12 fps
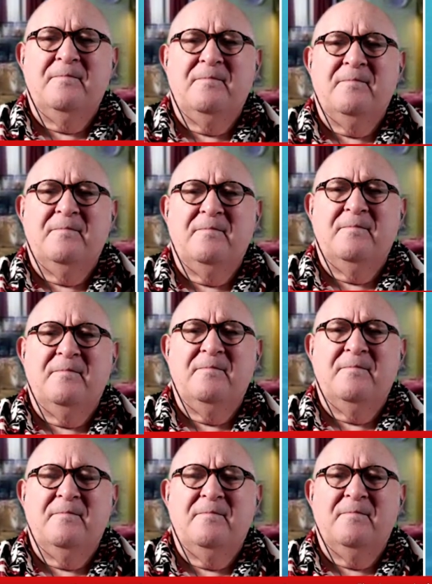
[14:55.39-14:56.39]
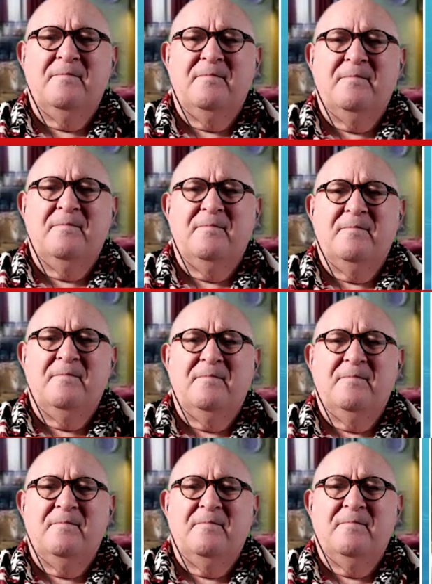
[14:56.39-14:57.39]

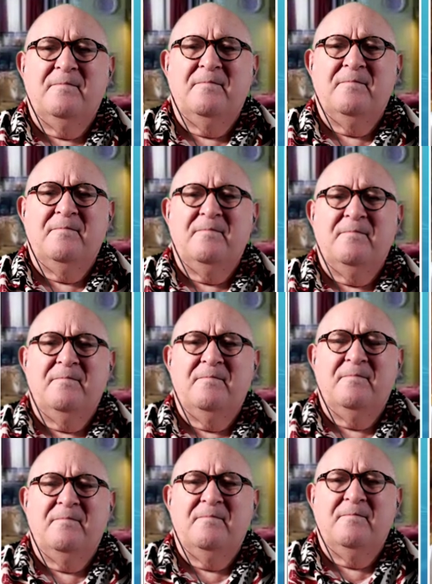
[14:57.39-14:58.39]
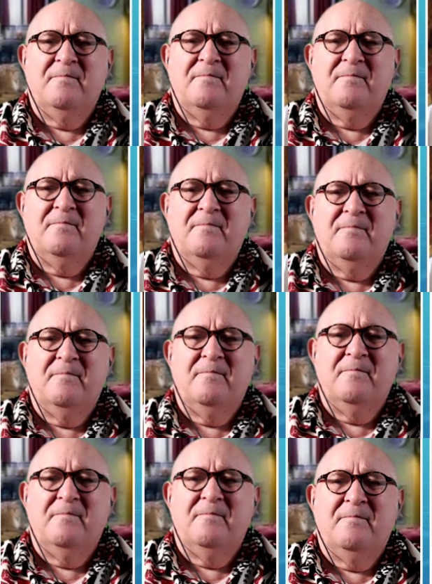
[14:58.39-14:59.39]

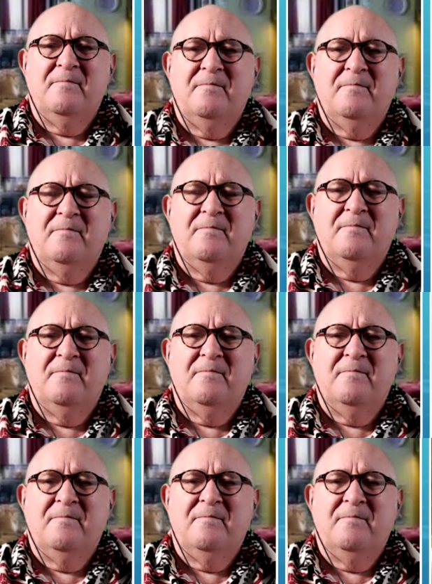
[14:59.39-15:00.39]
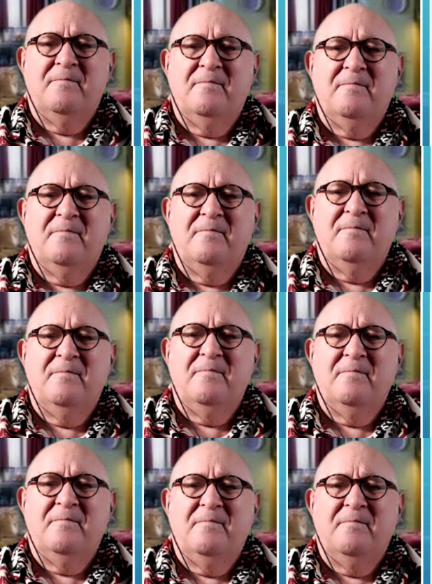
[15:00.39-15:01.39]

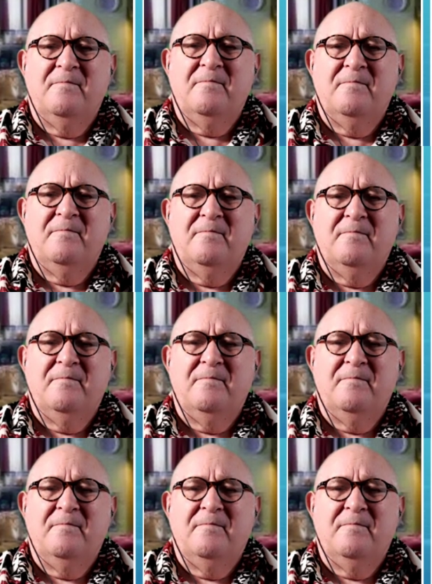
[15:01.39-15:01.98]
The person shown says nothing.